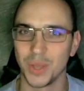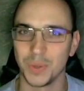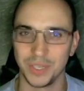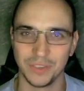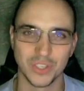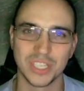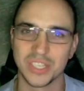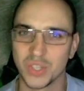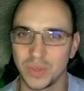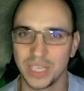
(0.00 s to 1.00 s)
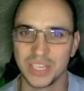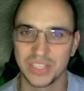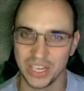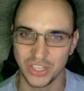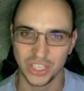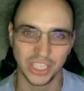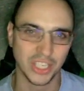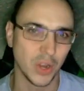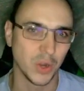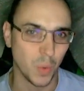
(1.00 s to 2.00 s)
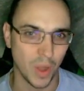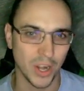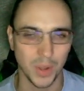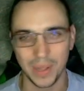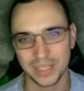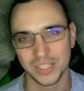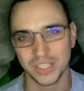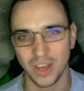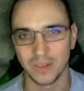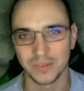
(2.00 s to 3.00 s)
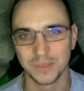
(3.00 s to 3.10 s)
you've just installed the extension and you don't quite know where to start.